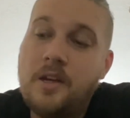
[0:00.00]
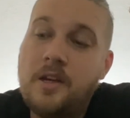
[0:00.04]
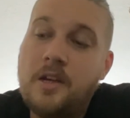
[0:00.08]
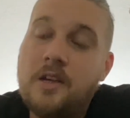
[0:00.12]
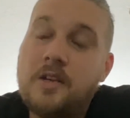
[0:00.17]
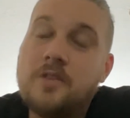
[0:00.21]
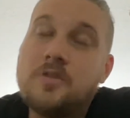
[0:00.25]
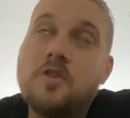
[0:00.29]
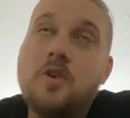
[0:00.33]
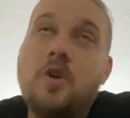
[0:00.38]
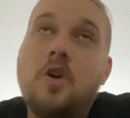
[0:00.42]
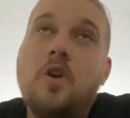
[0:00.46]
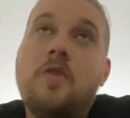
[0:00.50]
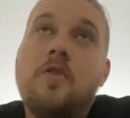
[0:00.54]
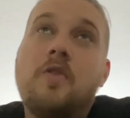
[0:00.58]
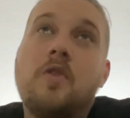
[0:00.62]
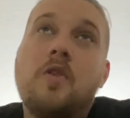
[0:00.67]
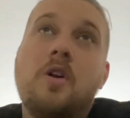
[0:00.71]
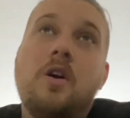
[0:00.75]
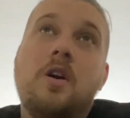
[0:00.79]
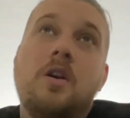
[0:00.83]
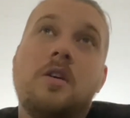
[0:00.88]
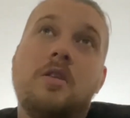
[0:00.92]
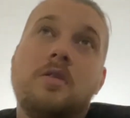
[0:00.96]
So
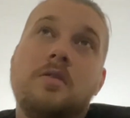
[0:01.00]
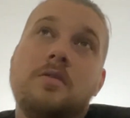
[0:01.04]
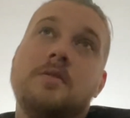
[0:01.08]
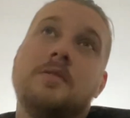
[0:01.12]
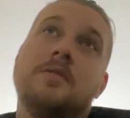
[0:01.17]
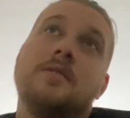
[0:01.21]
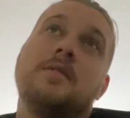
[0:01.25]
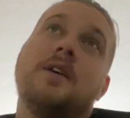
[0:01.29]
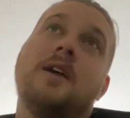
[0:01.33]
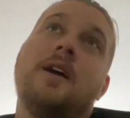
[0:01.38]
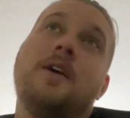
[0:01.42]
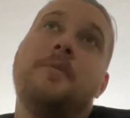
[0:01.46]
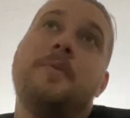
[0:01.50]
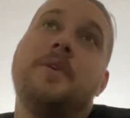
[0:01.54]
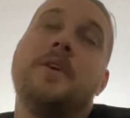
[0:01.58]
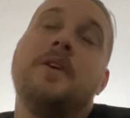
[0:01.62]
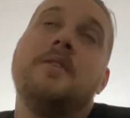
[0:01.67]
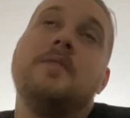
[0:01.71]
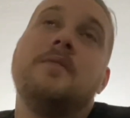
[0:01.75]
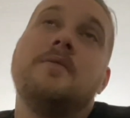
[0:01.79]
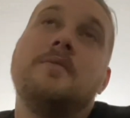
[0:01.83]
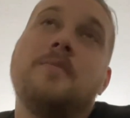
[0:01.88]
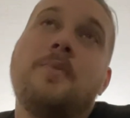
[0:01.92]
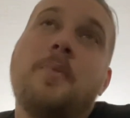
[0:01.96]
overall, I
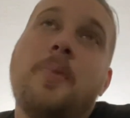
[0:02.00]
mean,